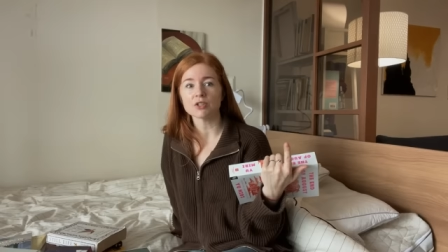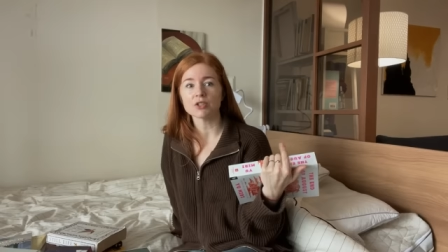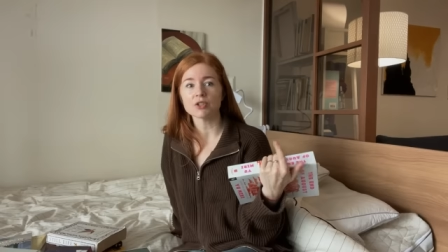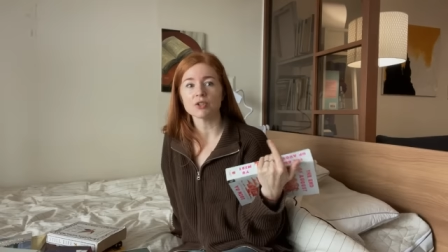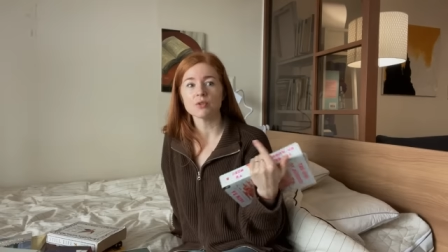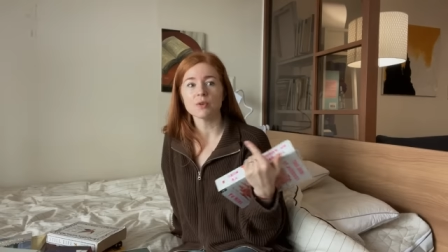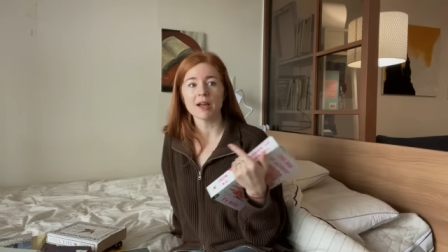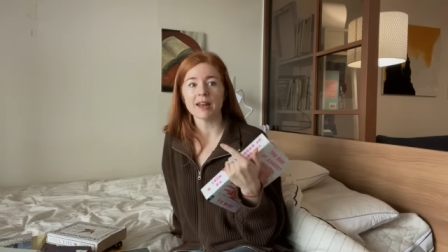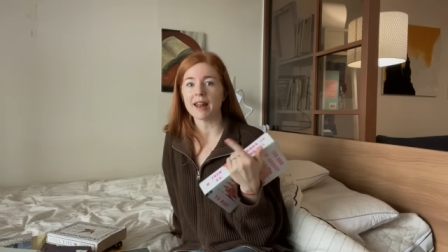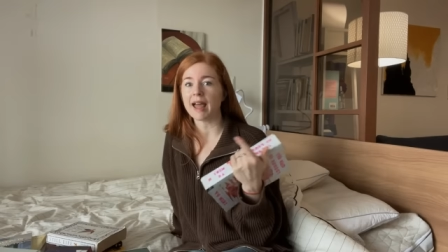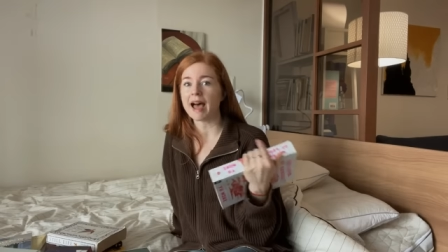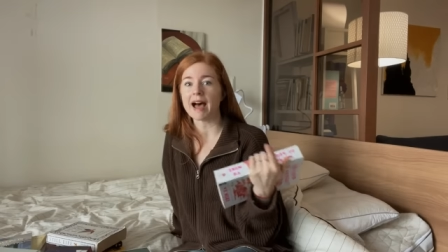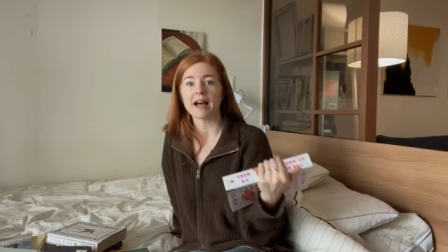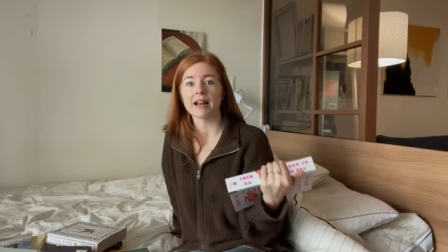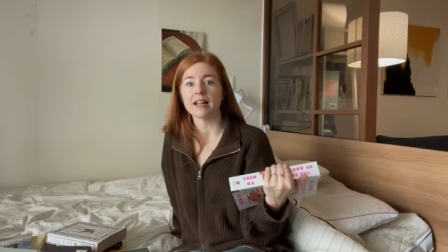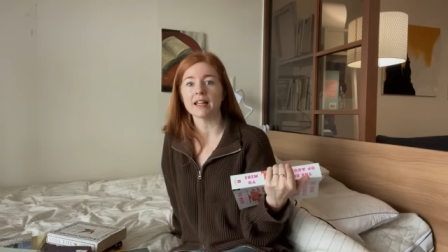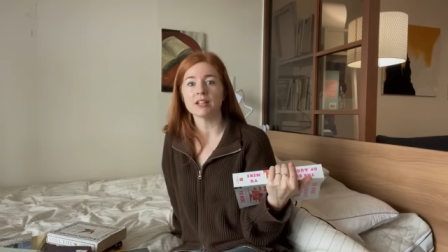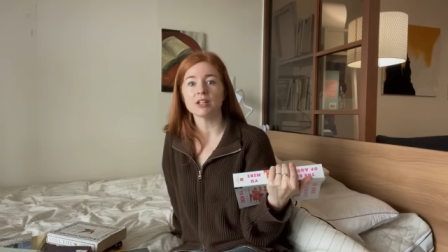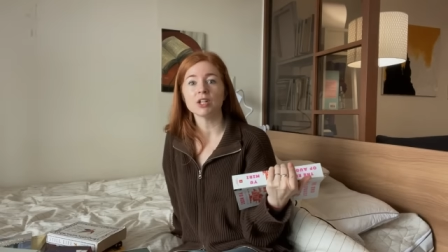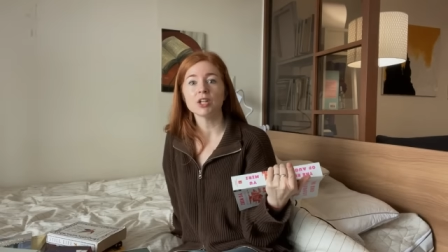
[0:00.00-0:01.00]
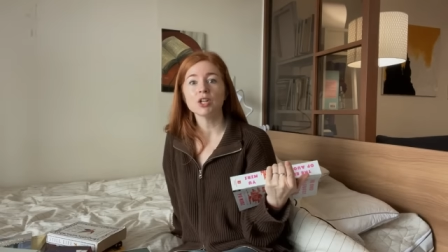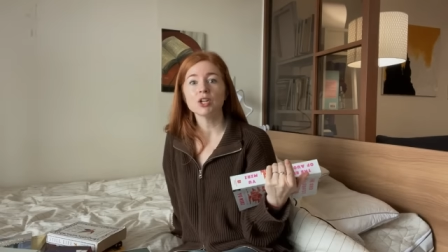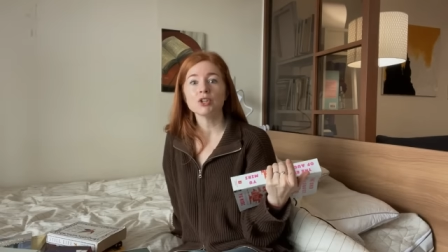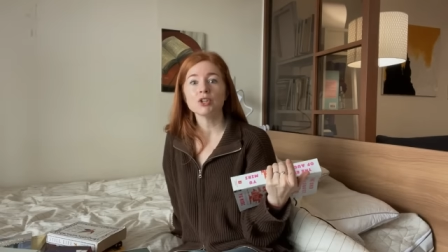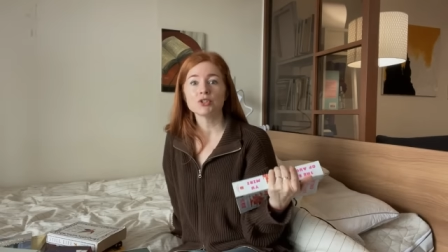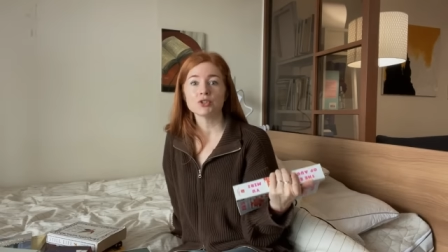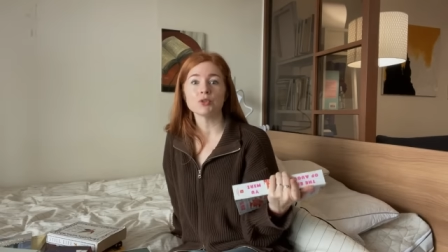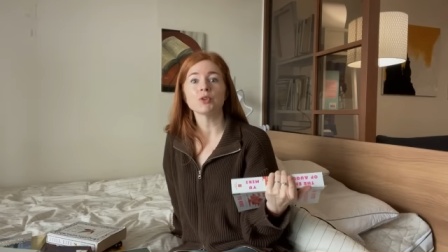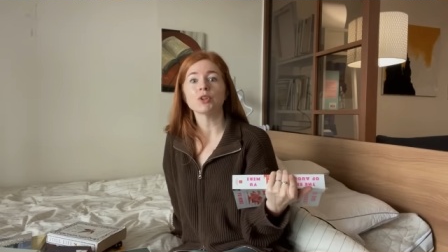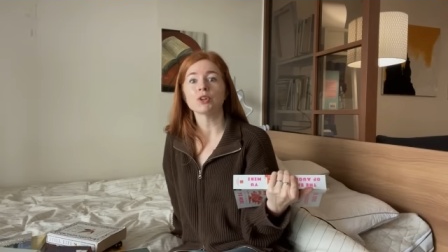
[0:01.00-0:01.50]
to and add it
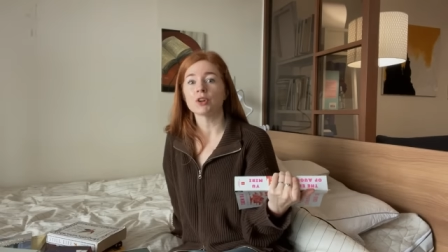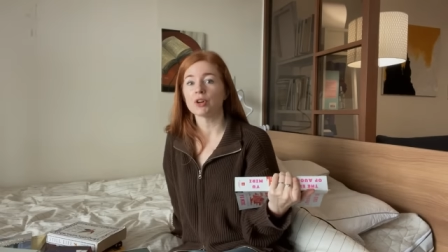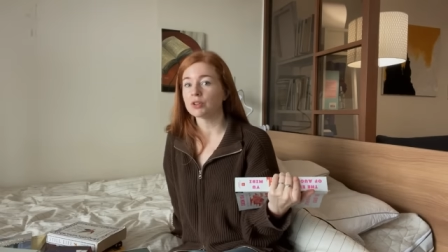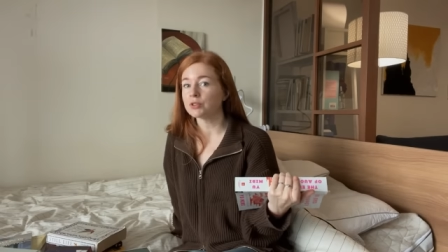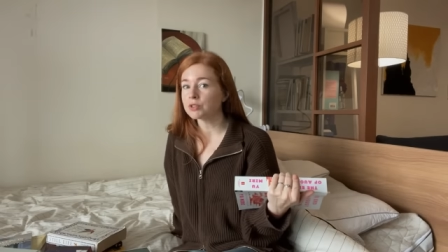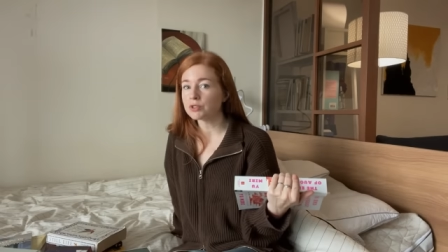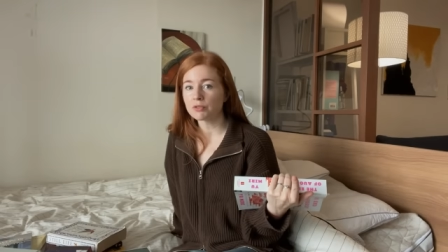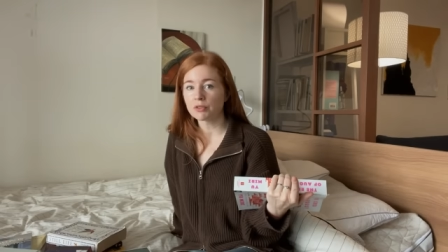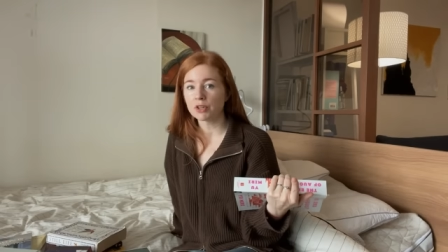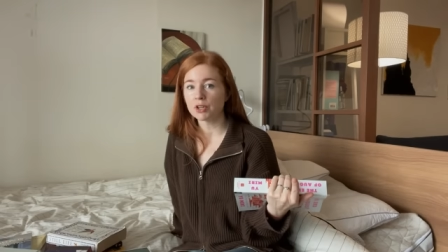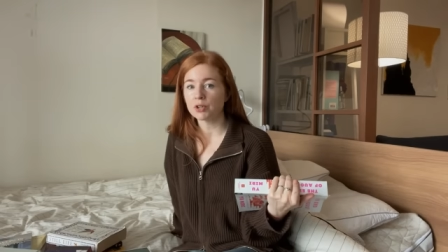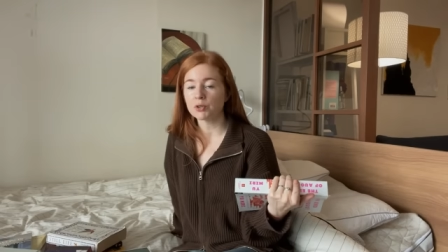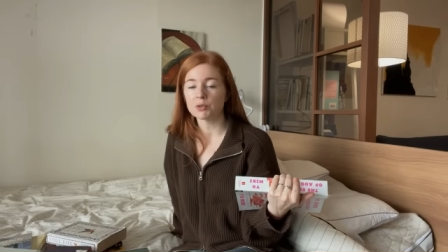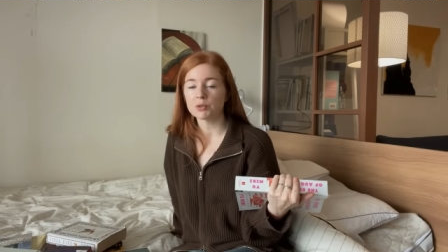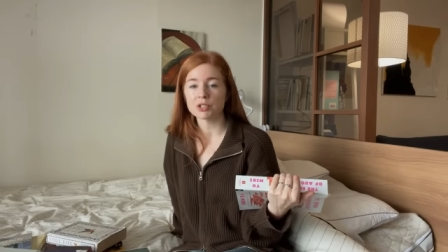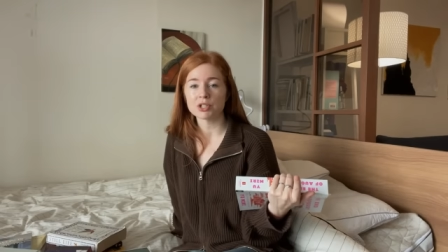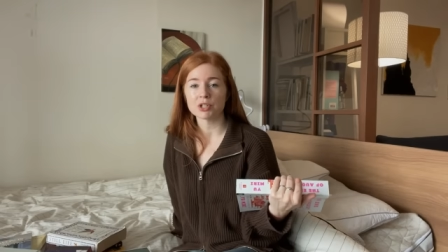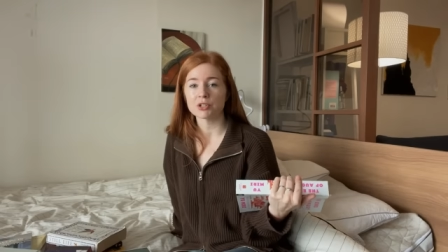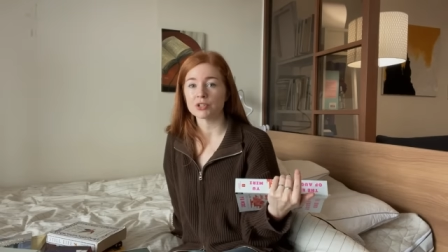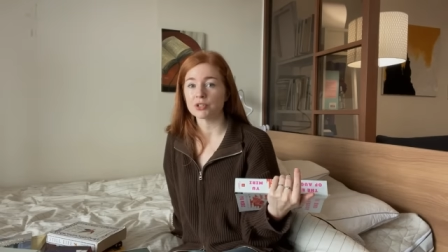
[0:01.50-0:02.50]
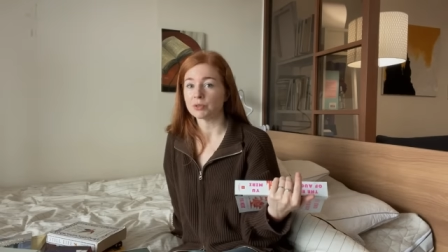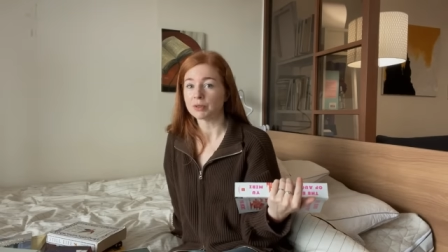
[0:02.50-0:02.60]
to your notes for you to return to